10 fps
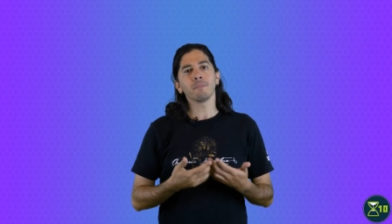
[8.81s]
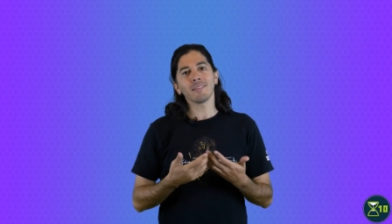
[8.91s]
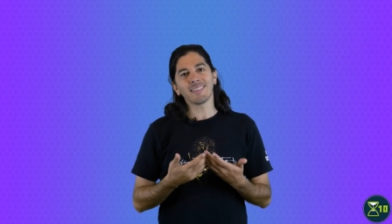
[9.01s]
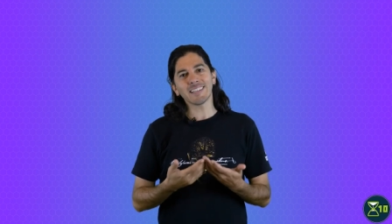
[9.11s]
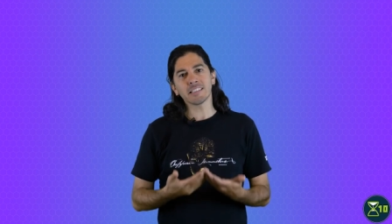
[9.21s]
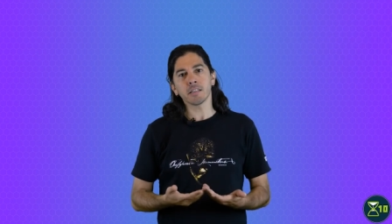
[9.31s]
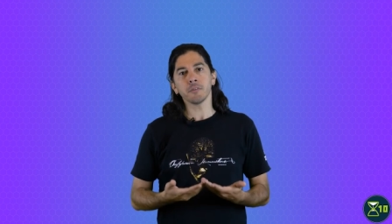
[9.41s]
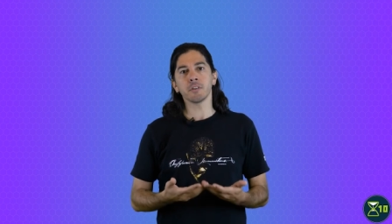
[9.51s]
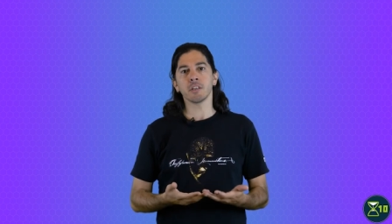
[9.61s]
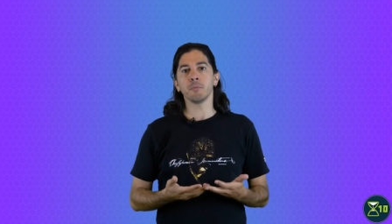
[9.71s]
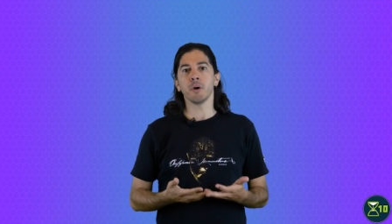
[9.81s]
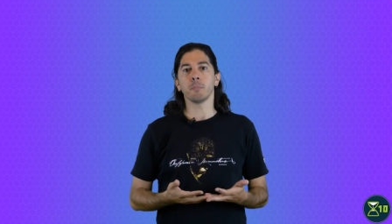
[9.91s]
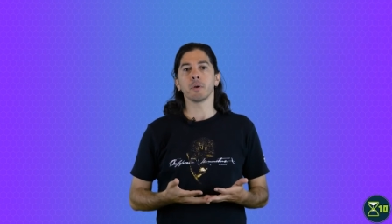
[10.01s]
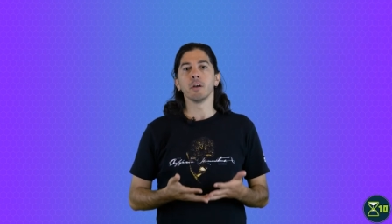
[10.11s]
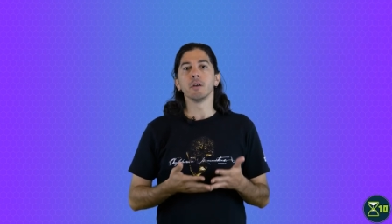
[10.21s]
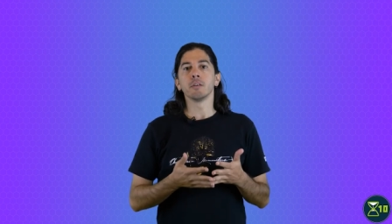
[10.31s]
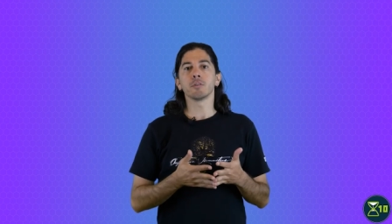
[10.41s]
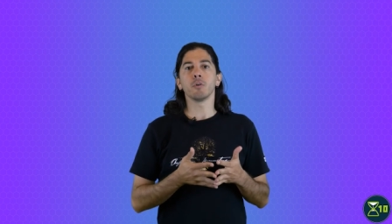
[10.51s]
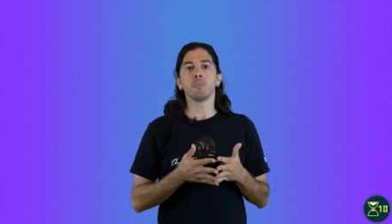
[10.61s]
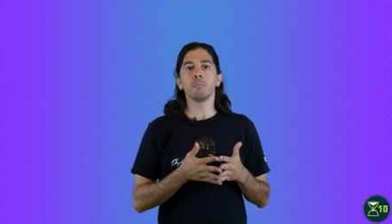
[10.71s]
That's tough to keep up,
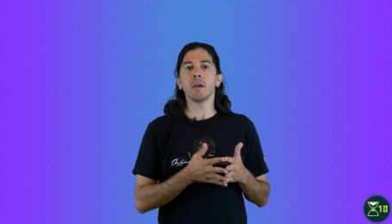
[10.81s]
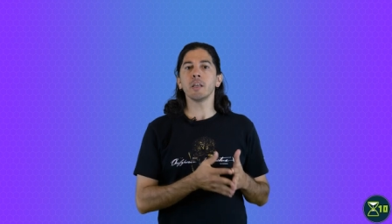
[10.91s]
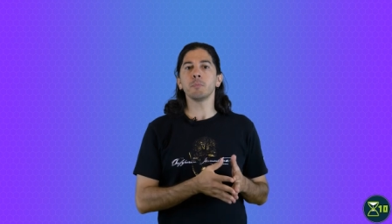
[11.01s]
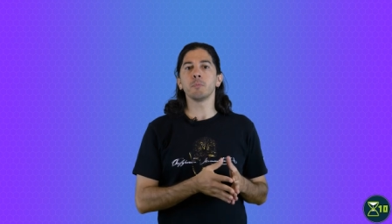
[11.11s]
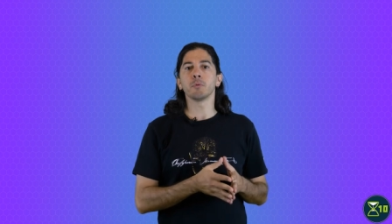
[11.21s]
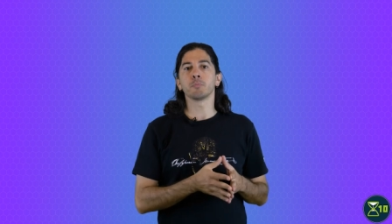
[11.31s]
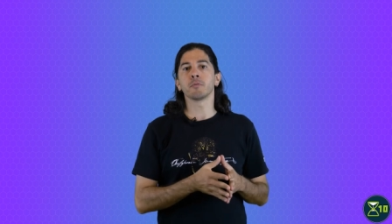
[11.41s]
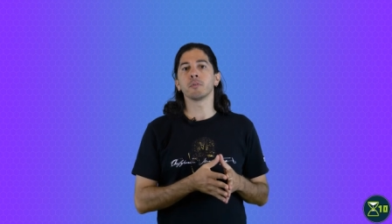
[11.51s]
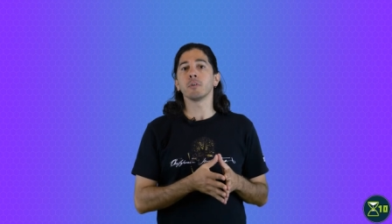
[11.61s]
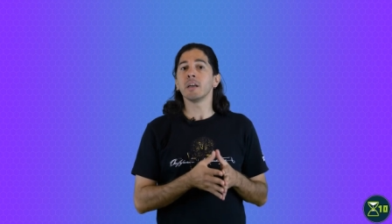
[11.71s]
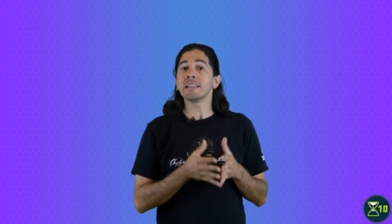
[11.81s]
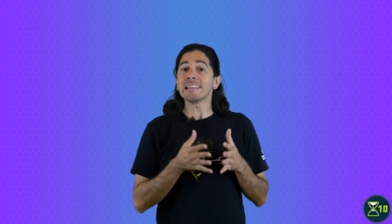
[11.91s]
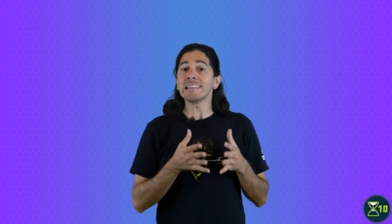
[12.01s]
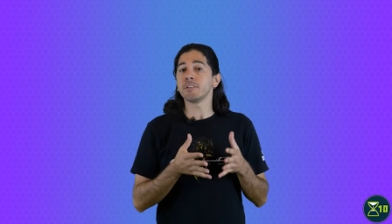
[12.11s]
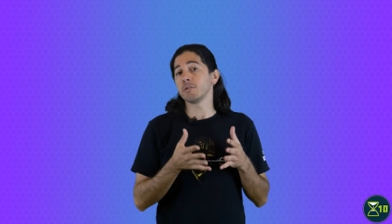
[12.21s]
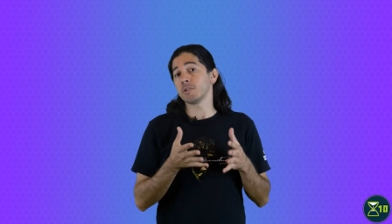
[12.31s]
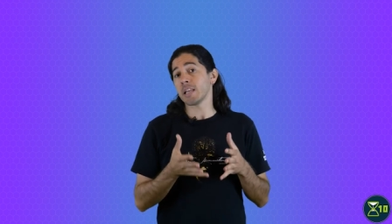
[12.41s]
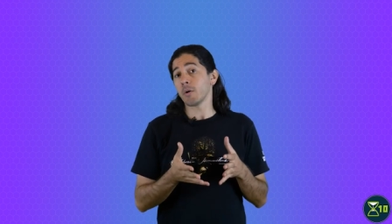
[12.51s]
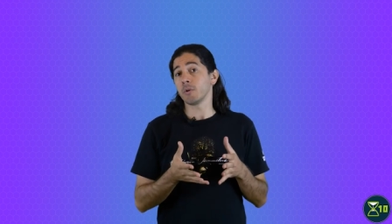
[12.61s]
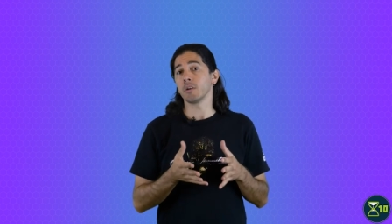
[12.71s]
so many people prefer an easier
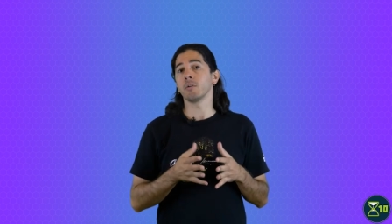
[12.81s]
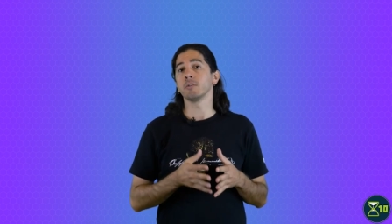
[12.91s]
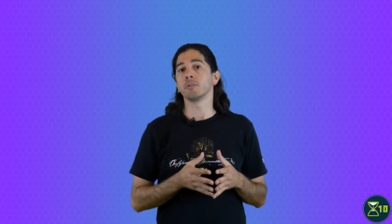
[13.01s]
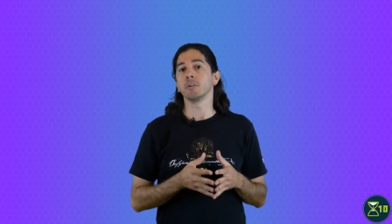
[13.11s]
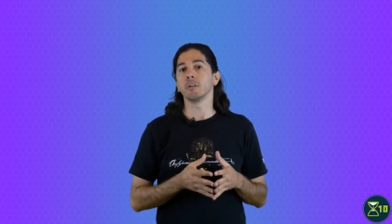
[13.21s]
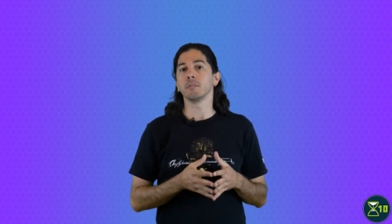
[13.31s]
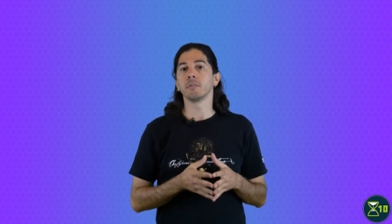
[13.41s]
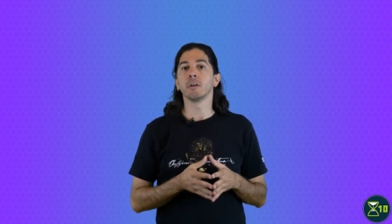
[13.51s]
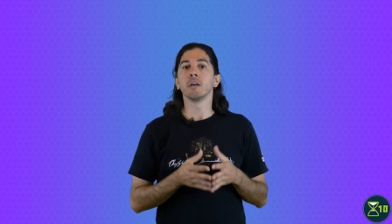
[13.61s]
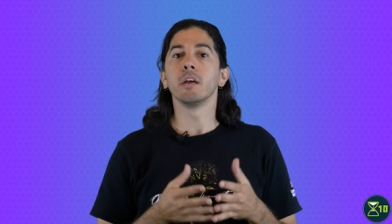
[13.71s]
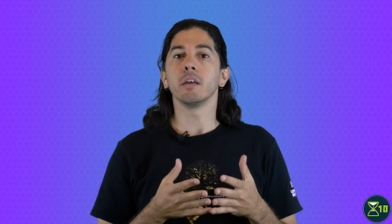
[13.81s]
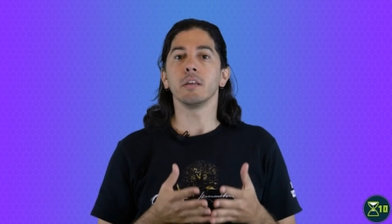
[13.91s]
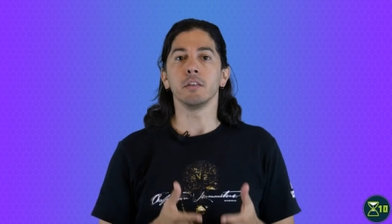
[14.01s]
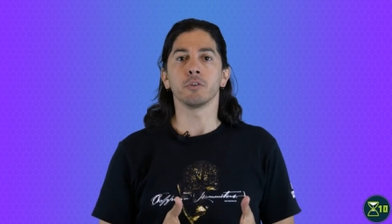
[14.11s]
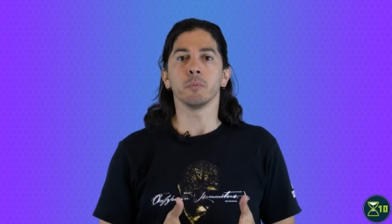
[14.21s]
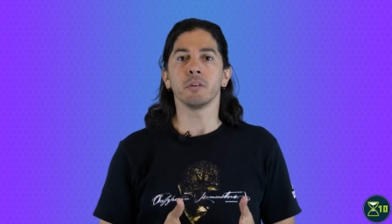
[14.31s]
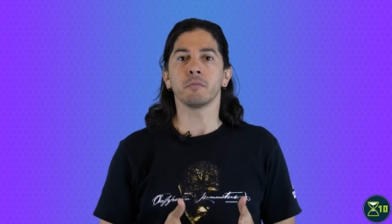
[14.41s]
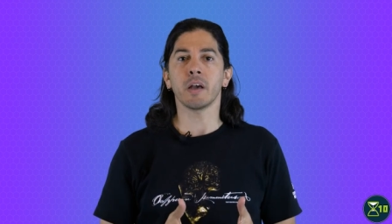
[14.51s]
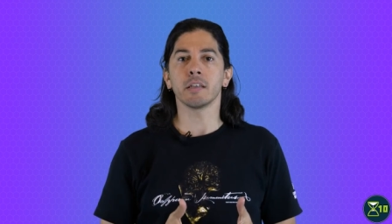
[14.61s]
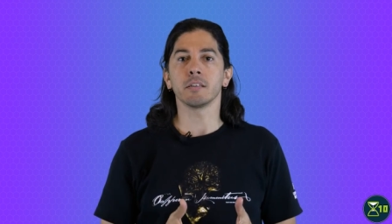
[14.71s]
sounding alternative,
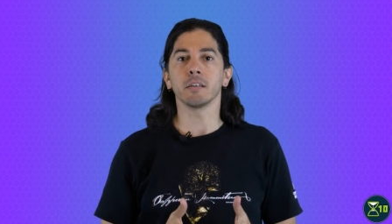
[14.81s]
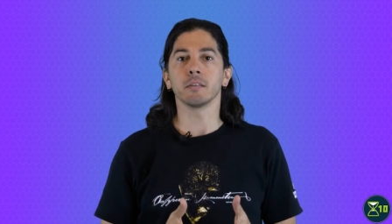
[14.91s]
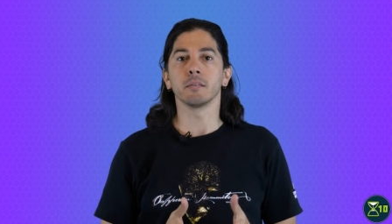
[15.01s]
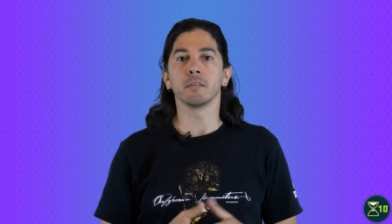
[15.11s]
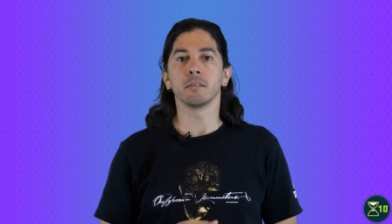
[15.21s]
intermittent fasting.